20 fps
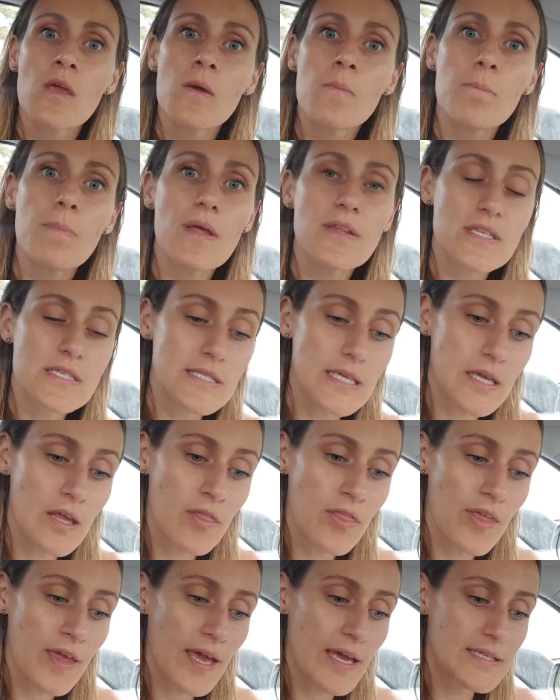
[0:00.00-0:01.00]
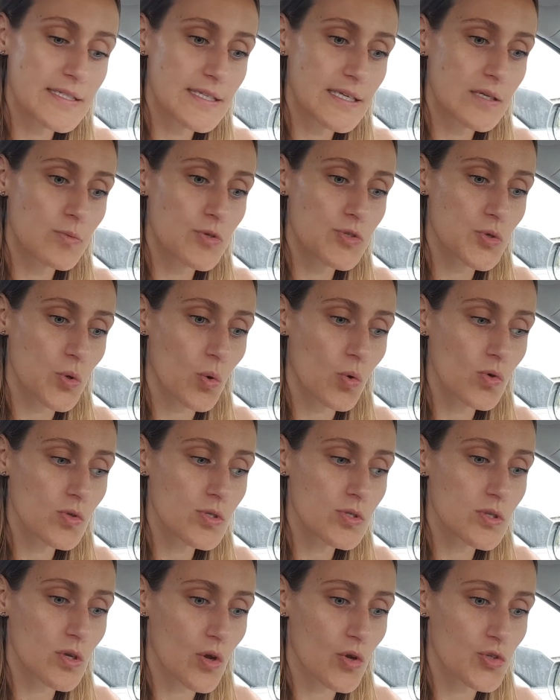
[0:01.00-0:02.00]
But the second thing I did was
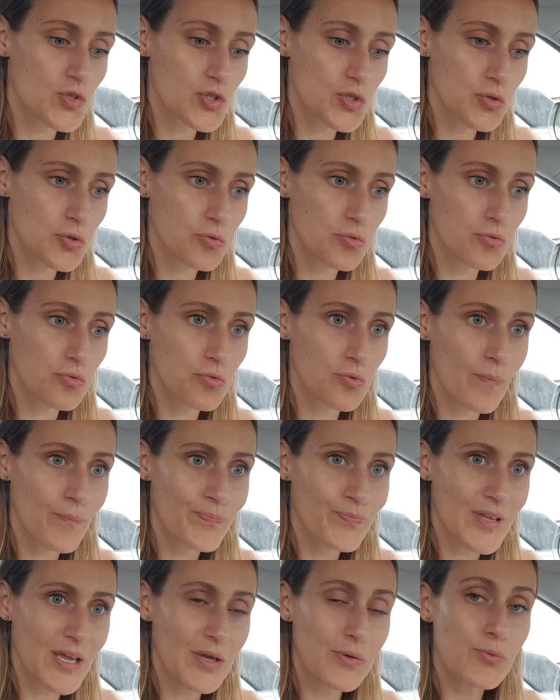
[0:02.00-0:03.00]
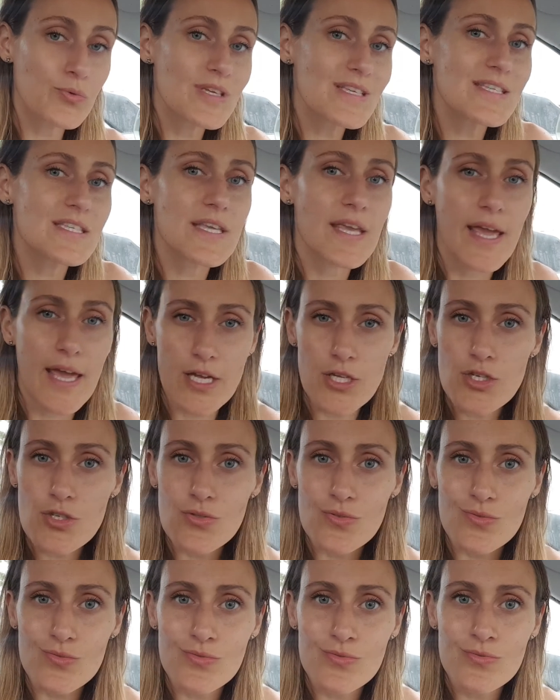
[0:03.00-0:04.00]
also to
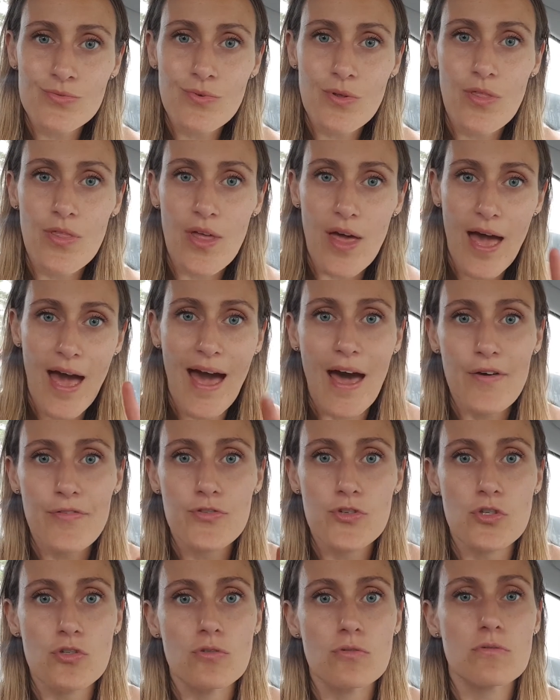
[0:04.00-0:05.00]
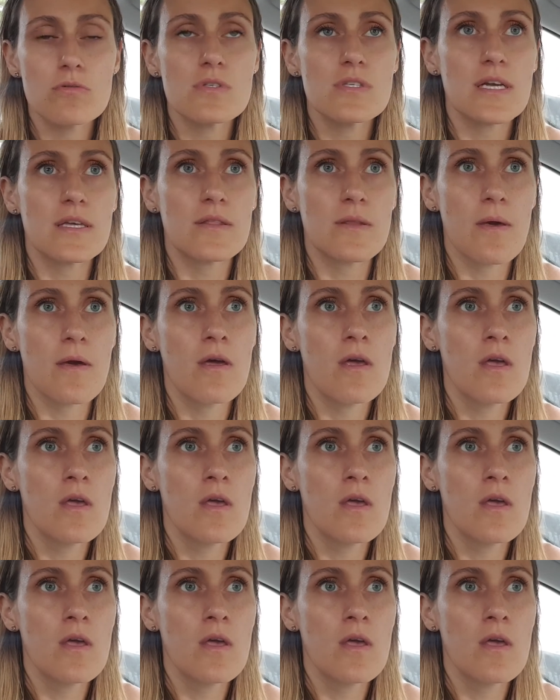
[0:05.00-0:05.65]
reschedule the have to do's, like the,